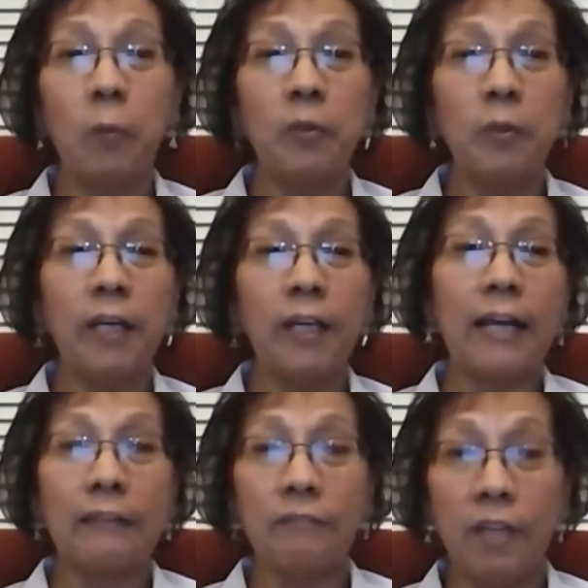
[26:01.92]
you can
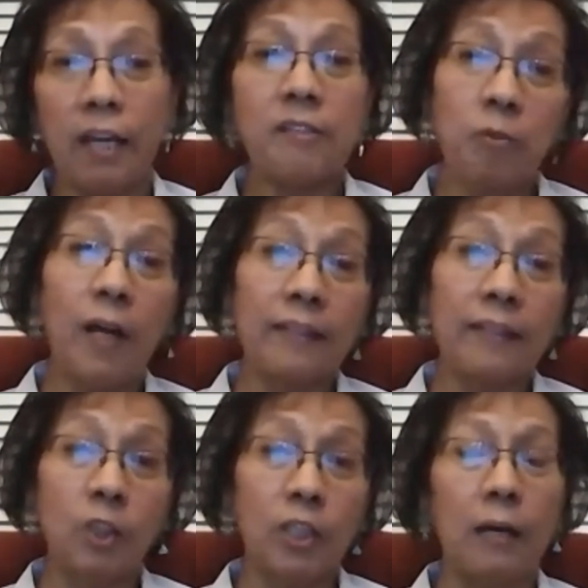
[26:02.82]
kind of guess who got
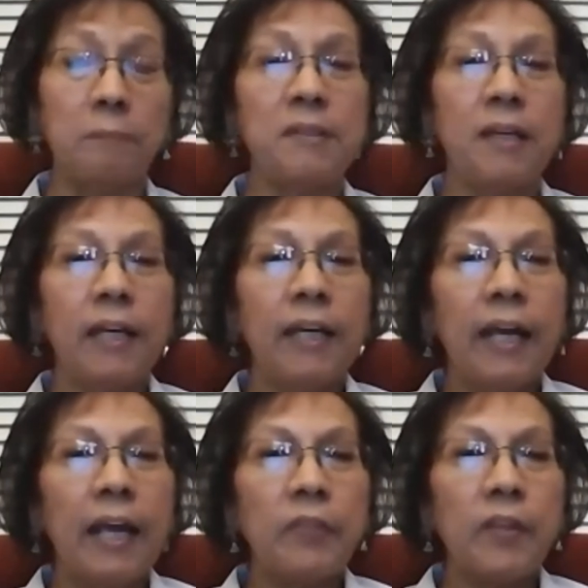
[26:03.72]
the jobs.
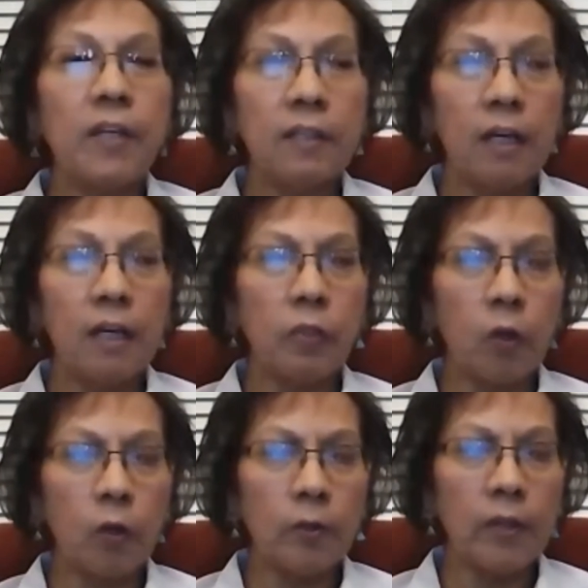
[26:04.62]
And then a
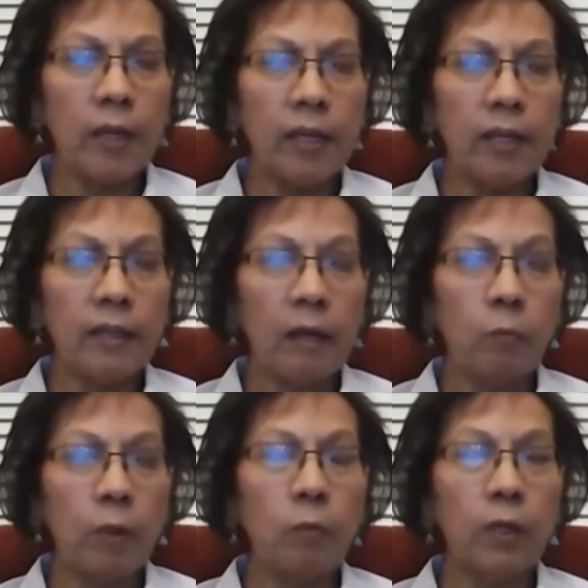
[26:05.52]
third thing that
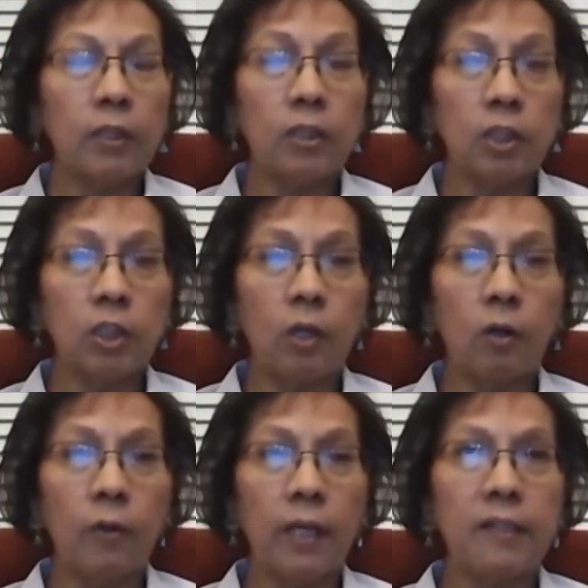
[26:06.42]
we wanted to
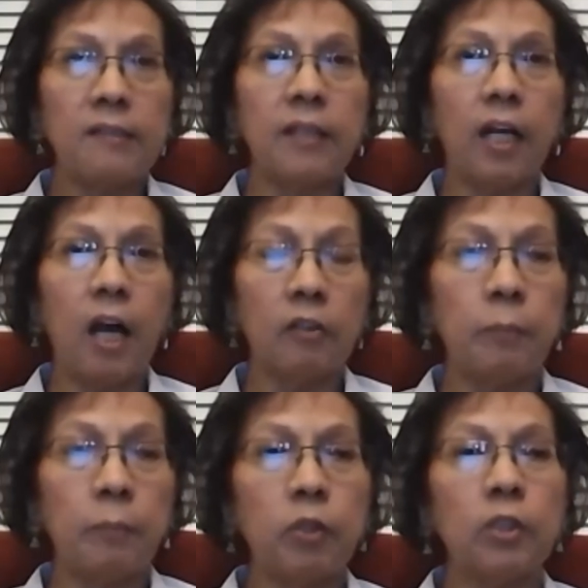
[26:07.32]
show is the
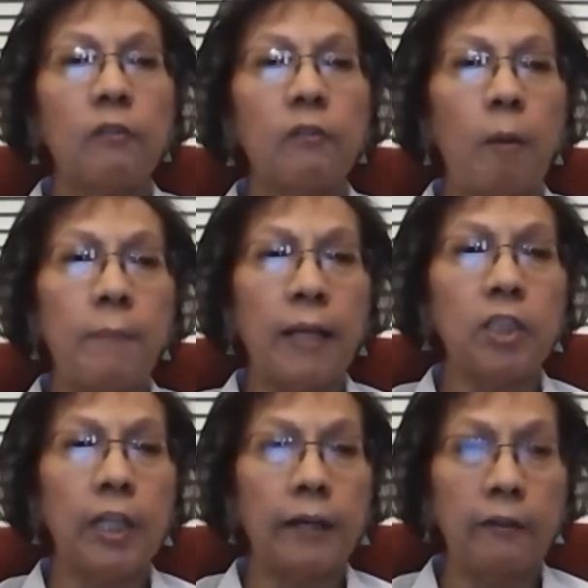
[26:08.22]
contribution of our
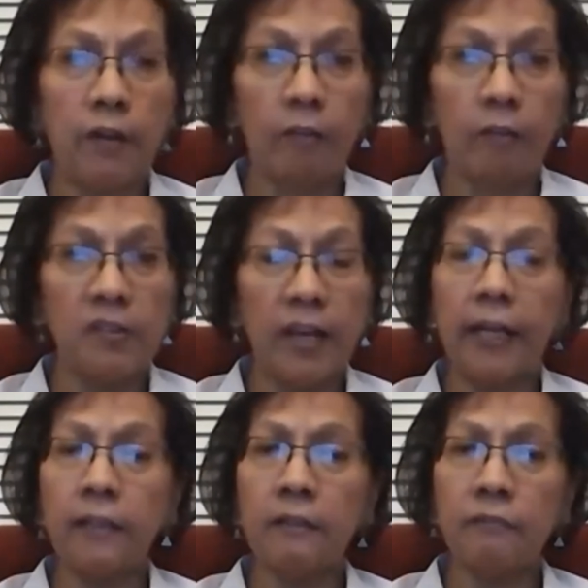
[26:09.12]
military veterans
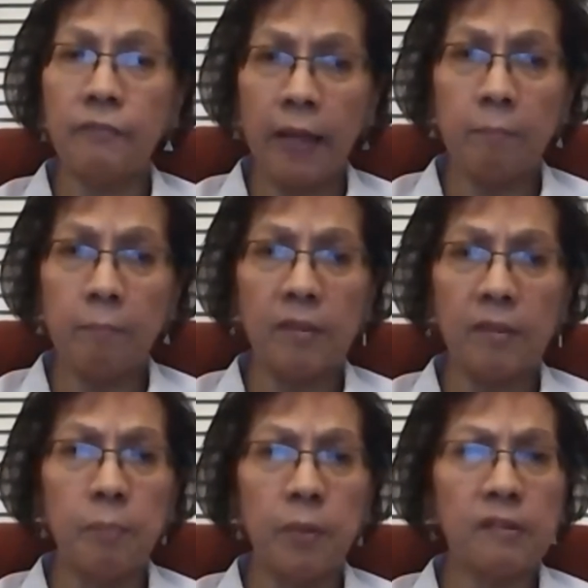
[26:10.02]
and the families,
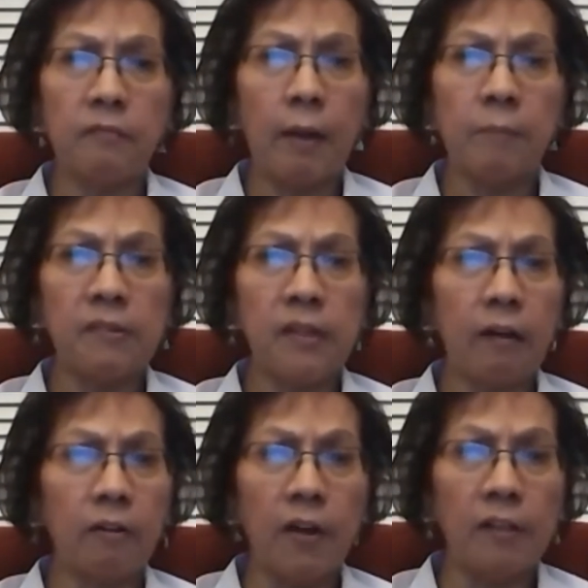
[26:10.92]
because the families
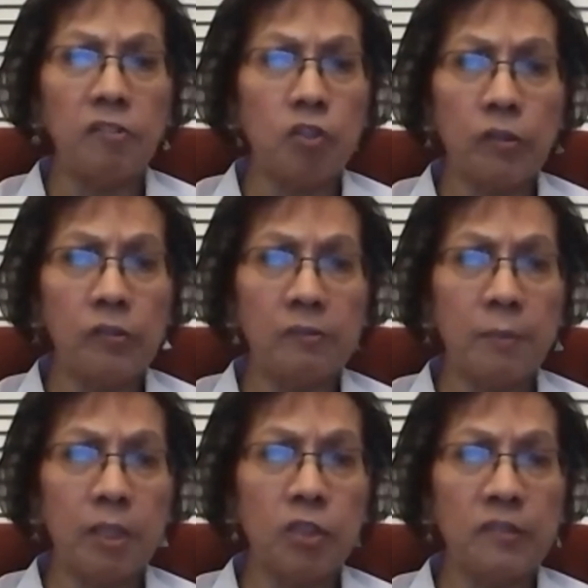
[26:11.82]
sacrificed just as
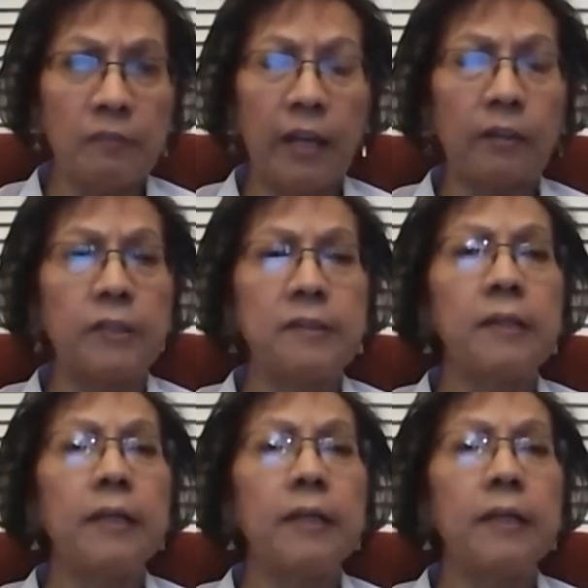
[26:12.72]
much as the veterans.